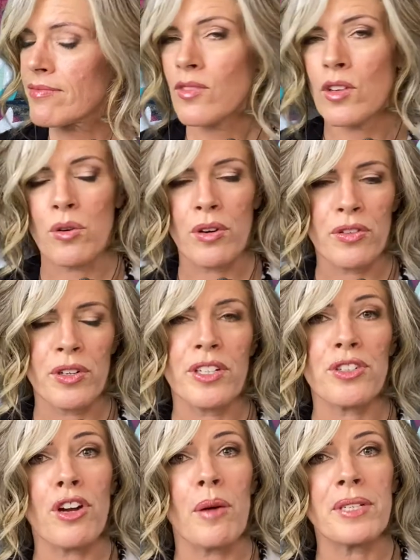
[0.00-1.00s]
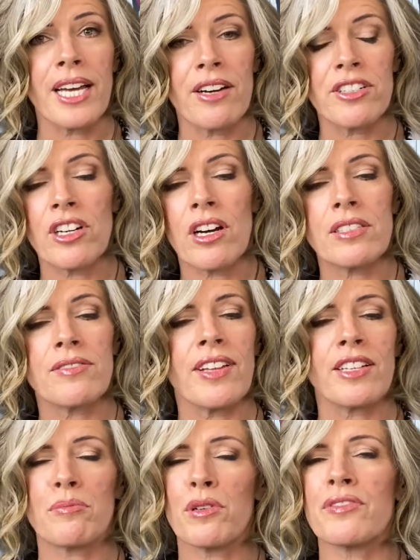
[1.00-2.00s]
Or if you need to drop down an octave,
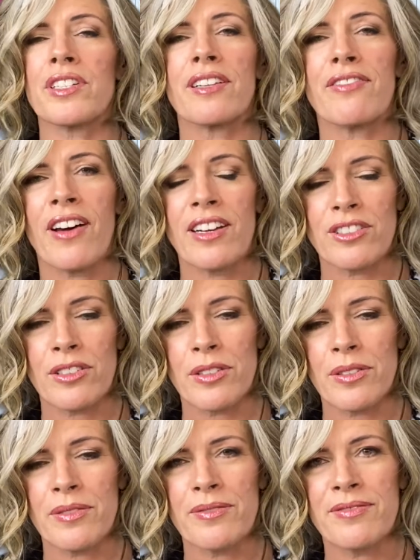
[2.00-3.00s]
that's perfectly fine too.